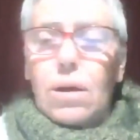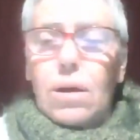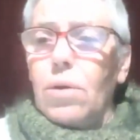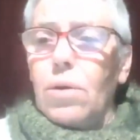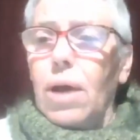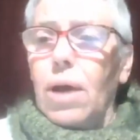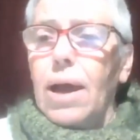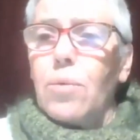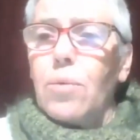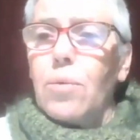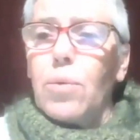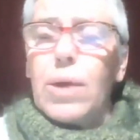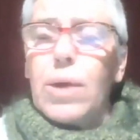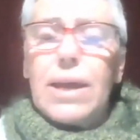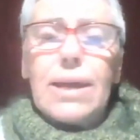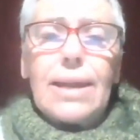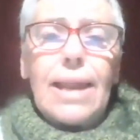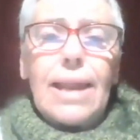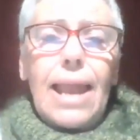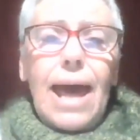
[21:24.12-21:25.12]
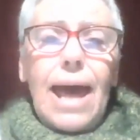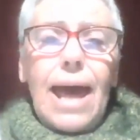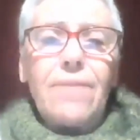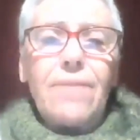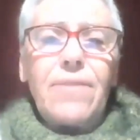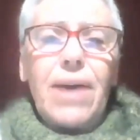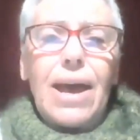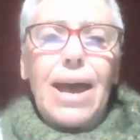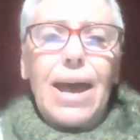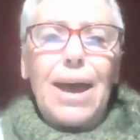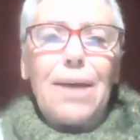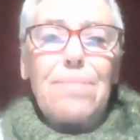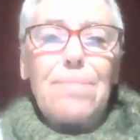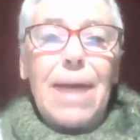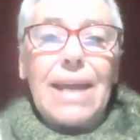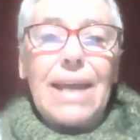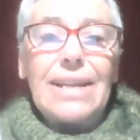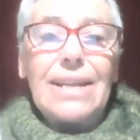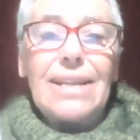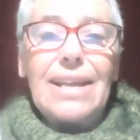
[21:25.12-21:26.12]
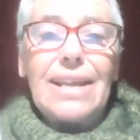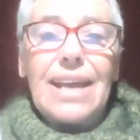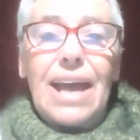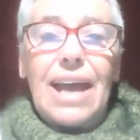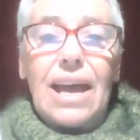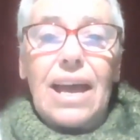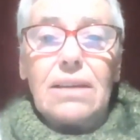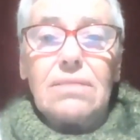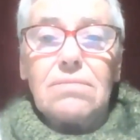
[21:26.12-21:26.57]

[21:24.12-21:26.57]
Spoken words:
We in Lava are mainly